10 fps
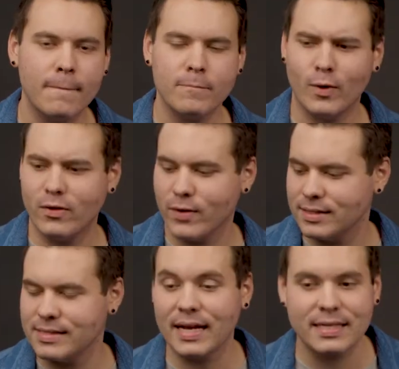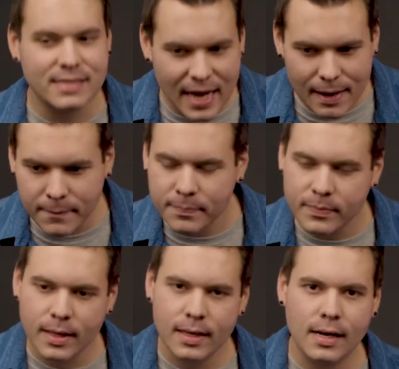Whether it's that exam,
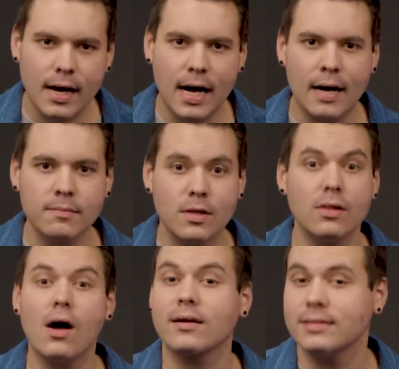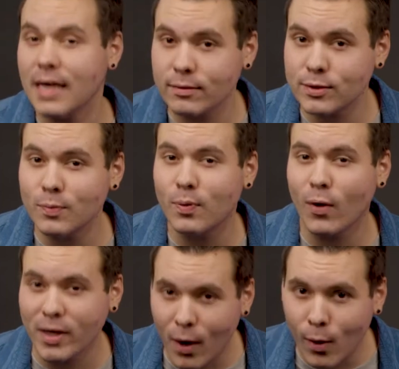lockdown
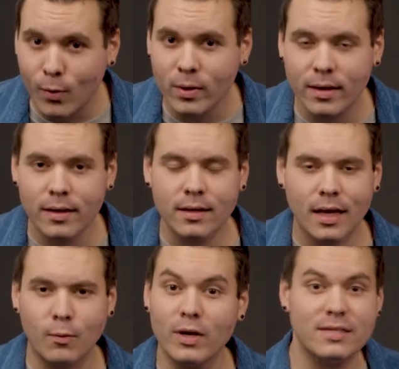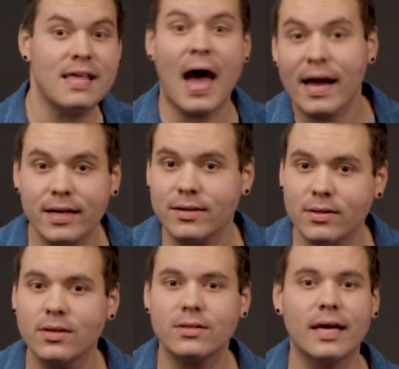2.0, like what is that gonna
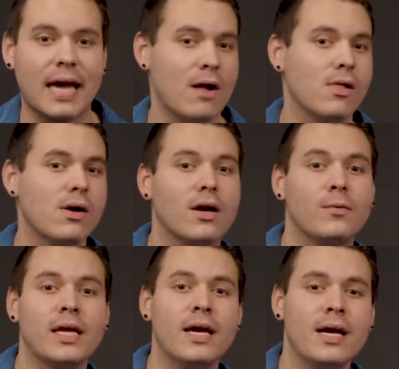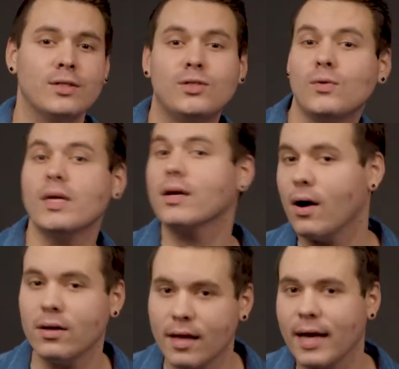look like? How long are we doing
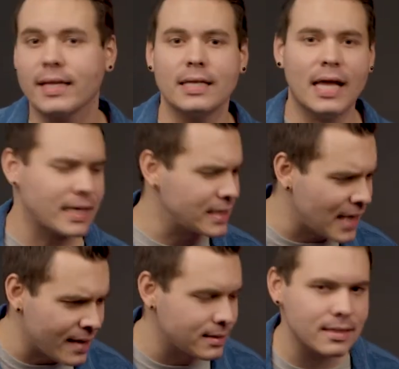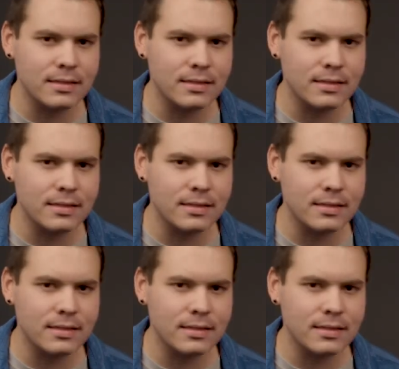online classes?